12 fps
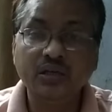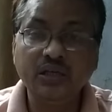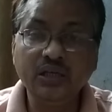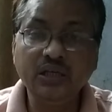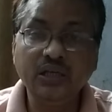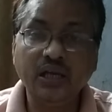
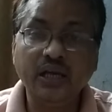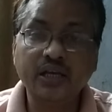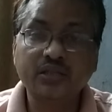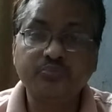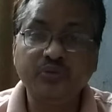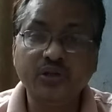
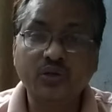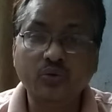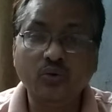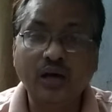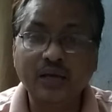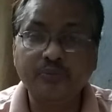
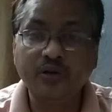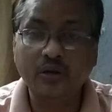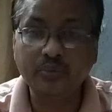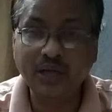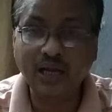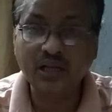dsp2 hybrid
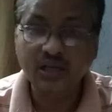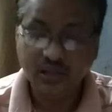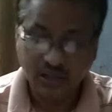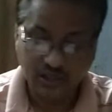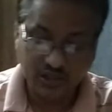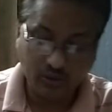orbital
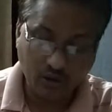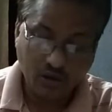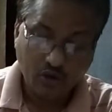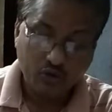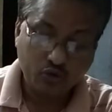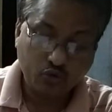is your
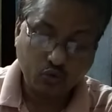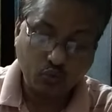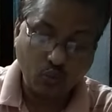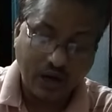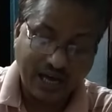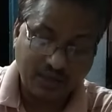
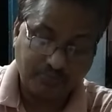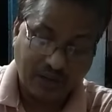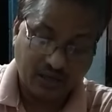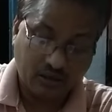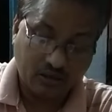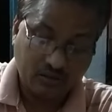square
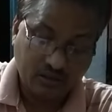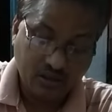planar.